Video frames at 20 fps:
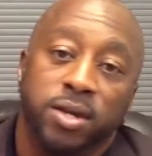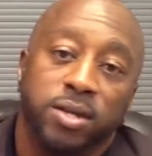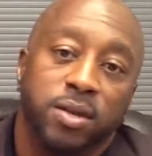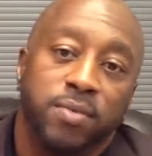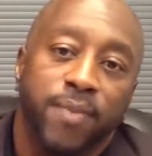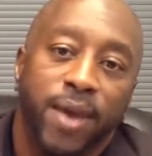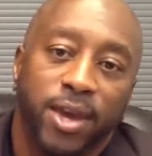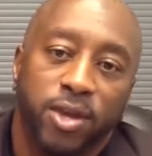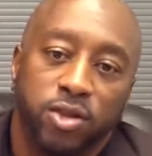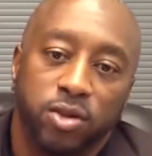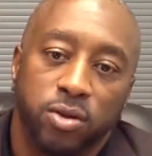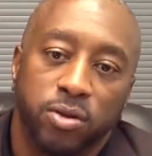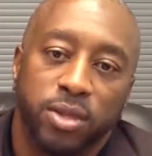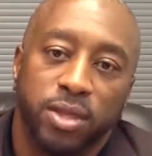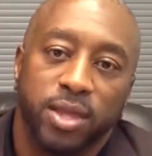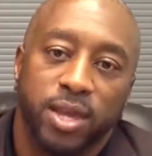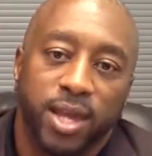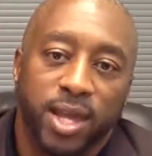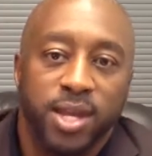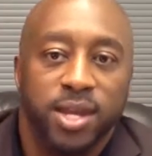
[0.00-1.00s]
to make sure
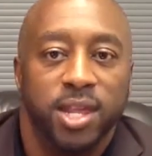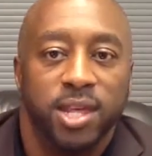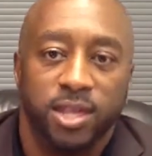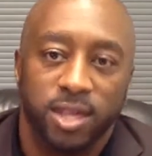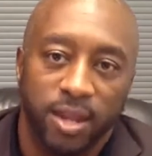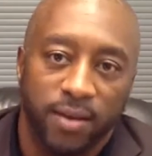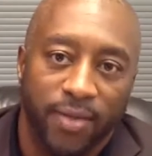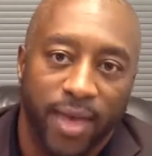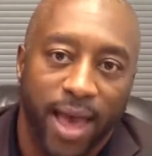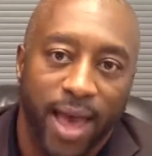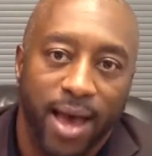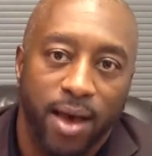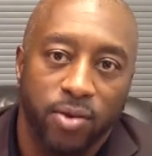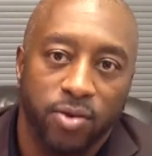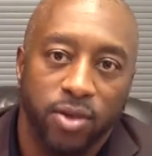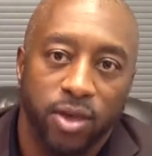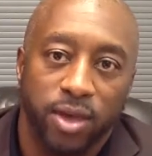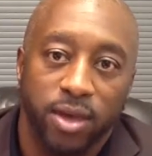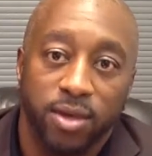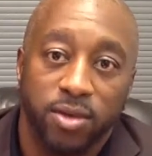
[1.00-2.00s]
that the condition of the
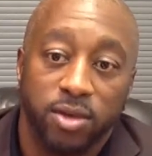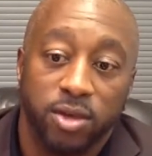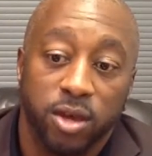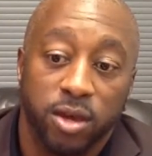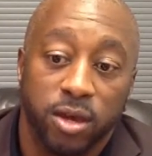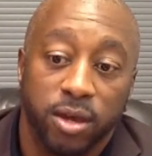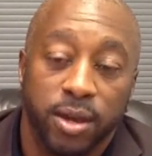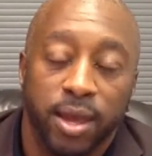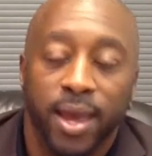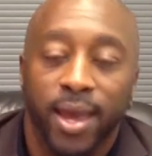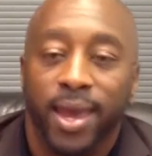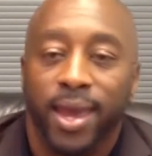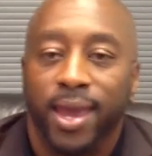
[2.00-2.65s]
house is good.